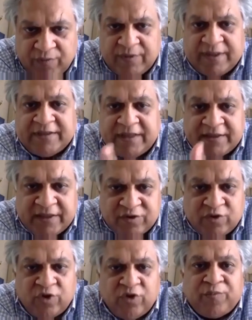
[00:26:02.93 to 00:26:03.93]
it's a
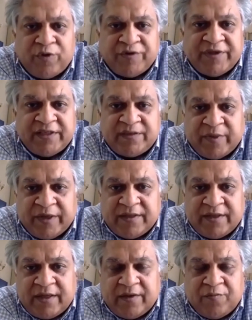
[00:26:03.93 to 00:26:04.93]
slow process, but
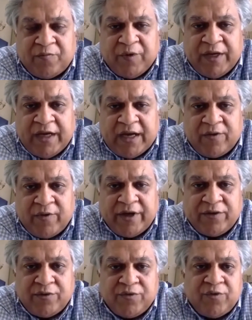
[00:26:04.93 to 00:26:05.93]
we are
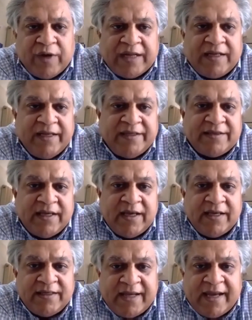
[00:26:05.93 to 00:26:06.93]
going to do at least
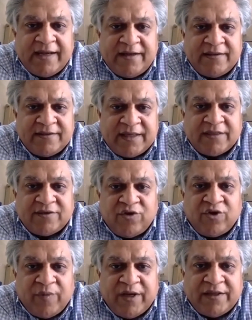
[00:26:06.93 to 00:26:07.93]
10 such
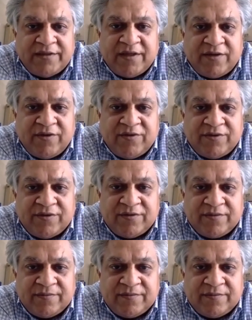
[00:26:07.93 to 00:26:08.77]
global institutes